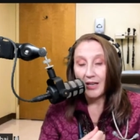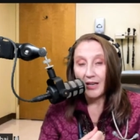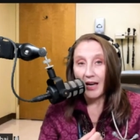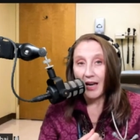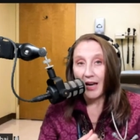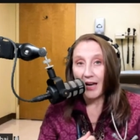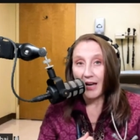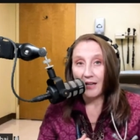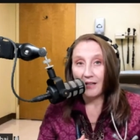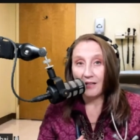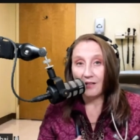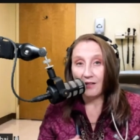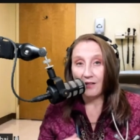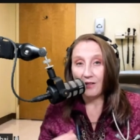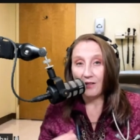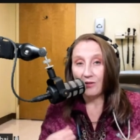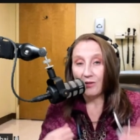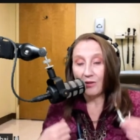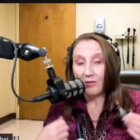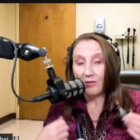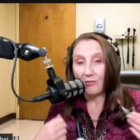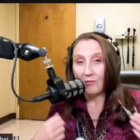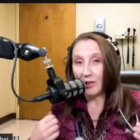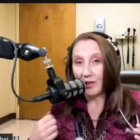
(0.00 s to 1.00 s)
And you
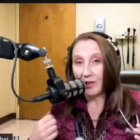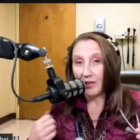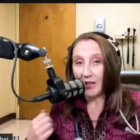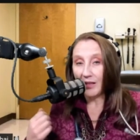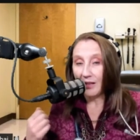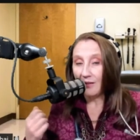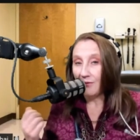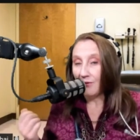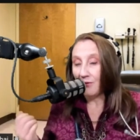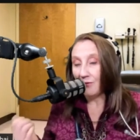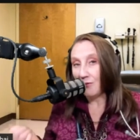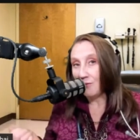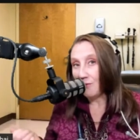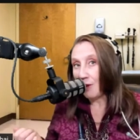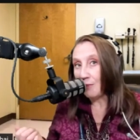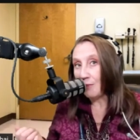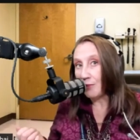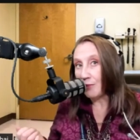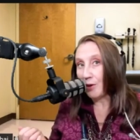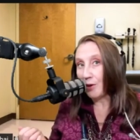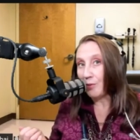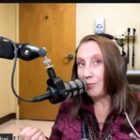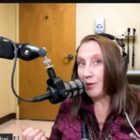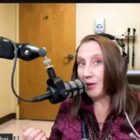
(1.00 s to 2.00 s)
don't really even
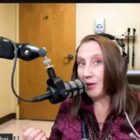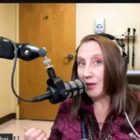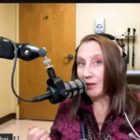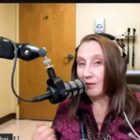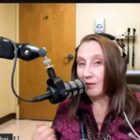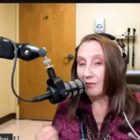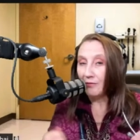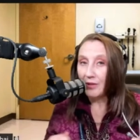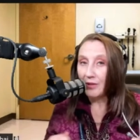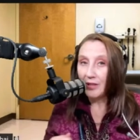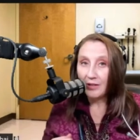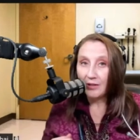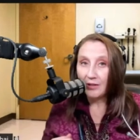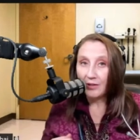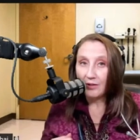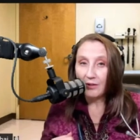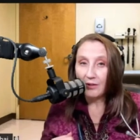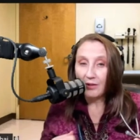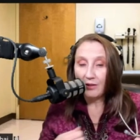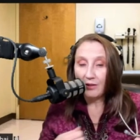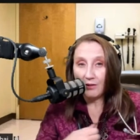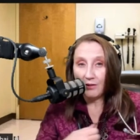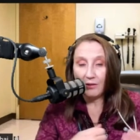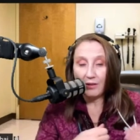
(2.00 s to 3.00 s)
remember opening the freezer.
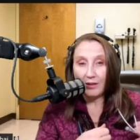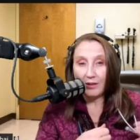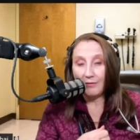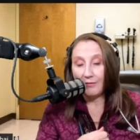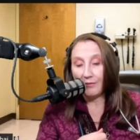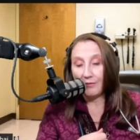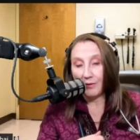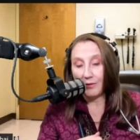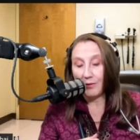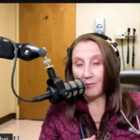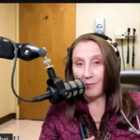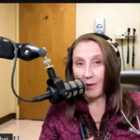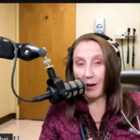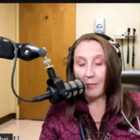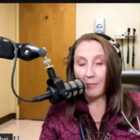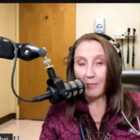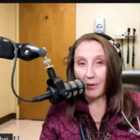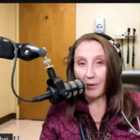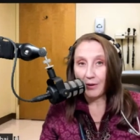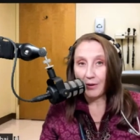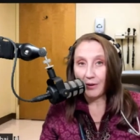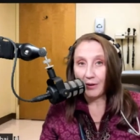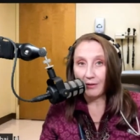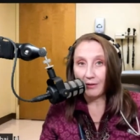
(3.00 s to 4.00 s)
You don't even
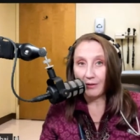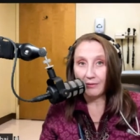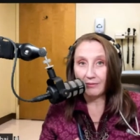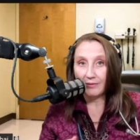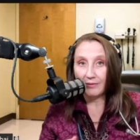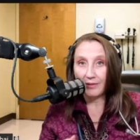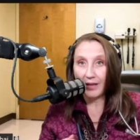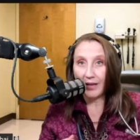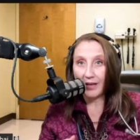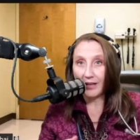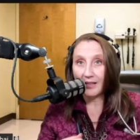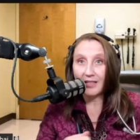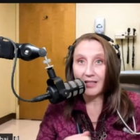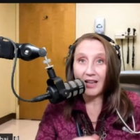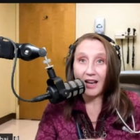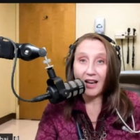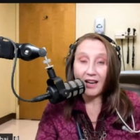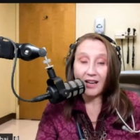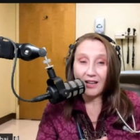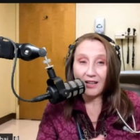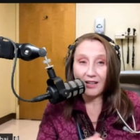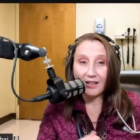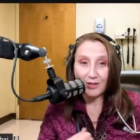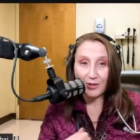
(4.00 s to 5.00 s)
remember like
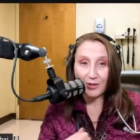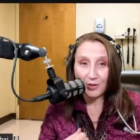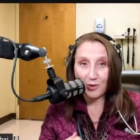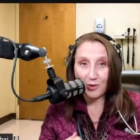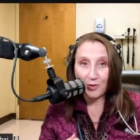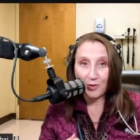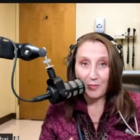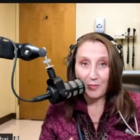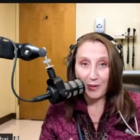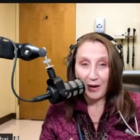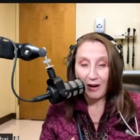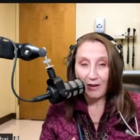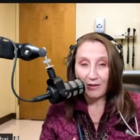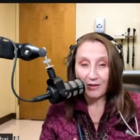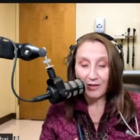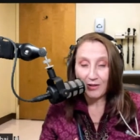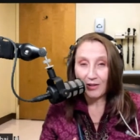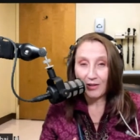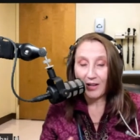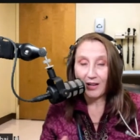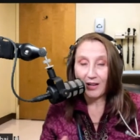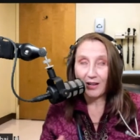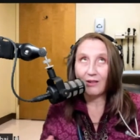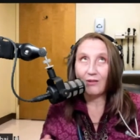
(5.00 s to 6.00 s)
taking a scoop out. You're
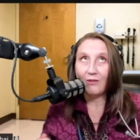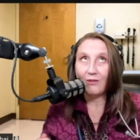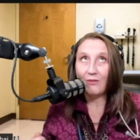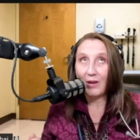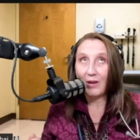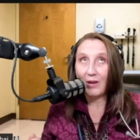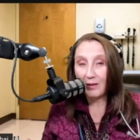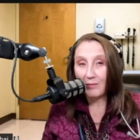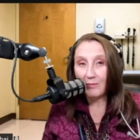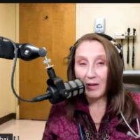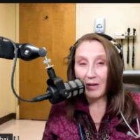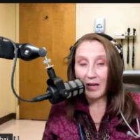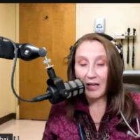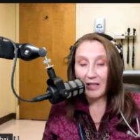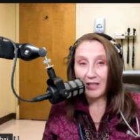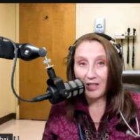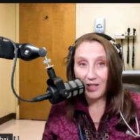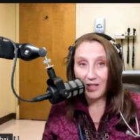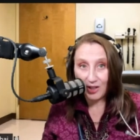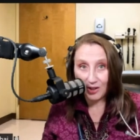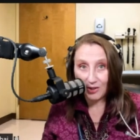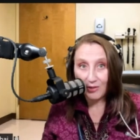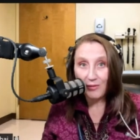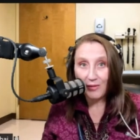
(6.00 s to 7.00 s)
like, what am I
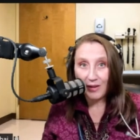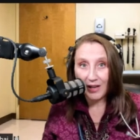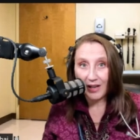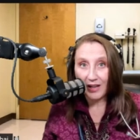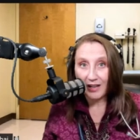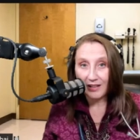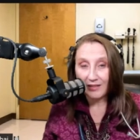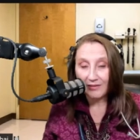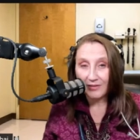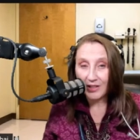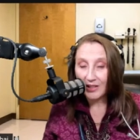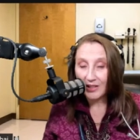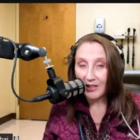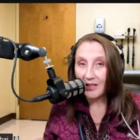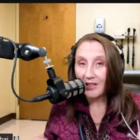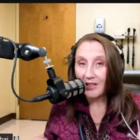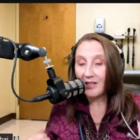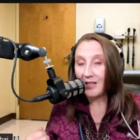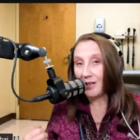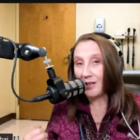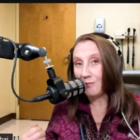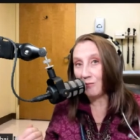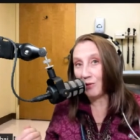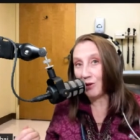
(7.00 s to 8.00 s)
doing? This is
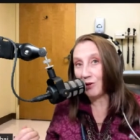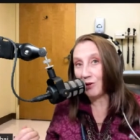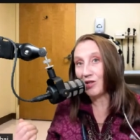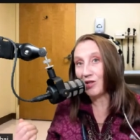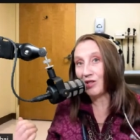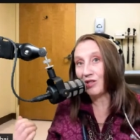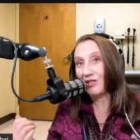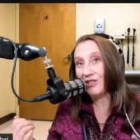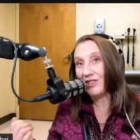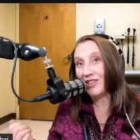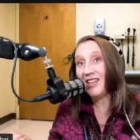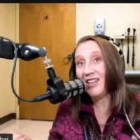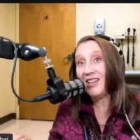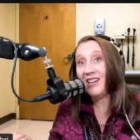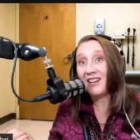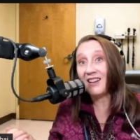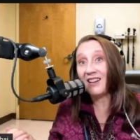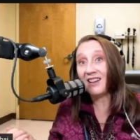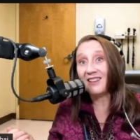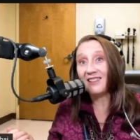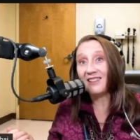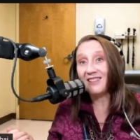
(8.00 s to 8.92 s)
emotional eating.